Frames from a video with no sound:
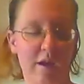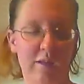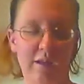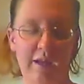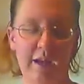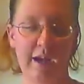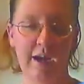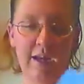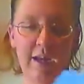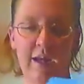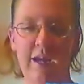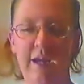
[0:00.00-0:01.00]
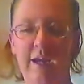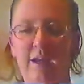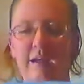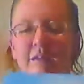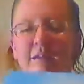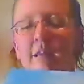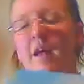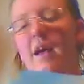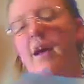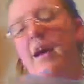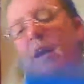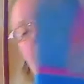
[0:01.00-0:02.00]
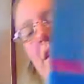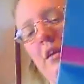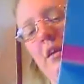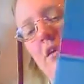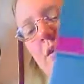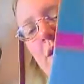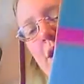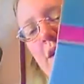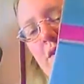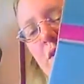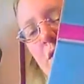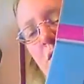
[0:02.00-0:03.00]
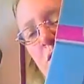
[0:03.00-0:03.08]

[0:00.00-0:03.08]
that got it. And inside, you got two